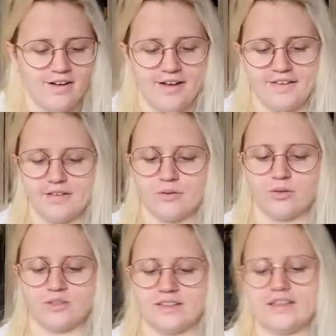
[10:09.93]
Then
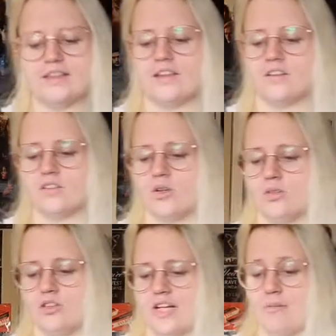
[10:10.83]
Cordelia
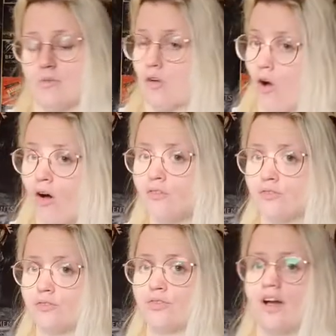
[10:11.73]
told James
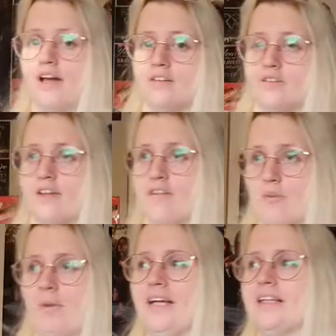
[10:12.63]
off, and so they have a
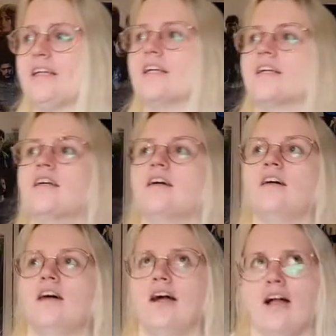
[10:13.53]
picnic
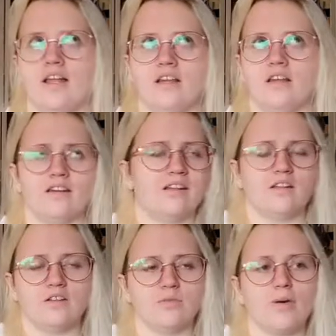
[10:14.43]
in
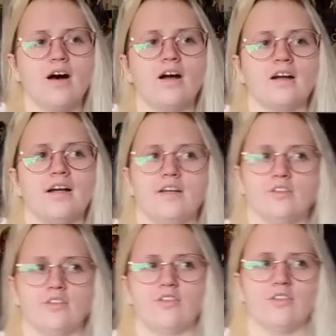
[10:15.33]
this park, and
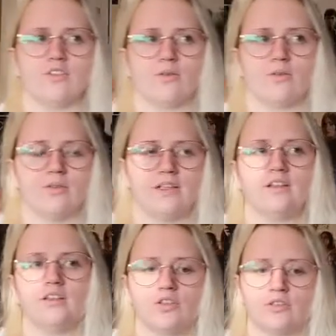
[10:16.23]

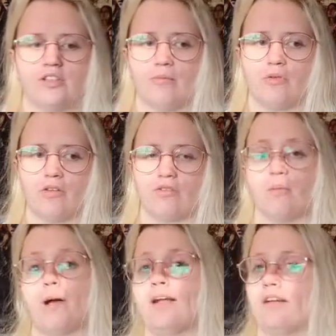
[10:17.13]
Cordelia told James off for
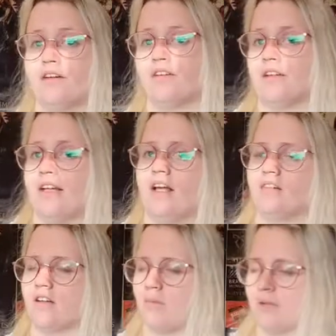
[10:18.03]
abandoning at the dance,
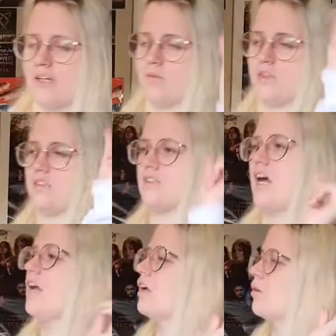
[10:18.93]
and I'm like, we're
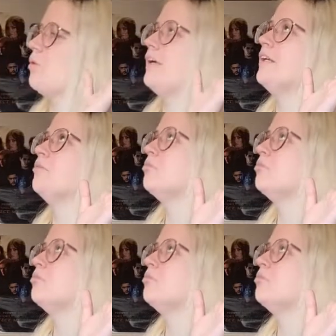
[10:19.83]
Stan a queen?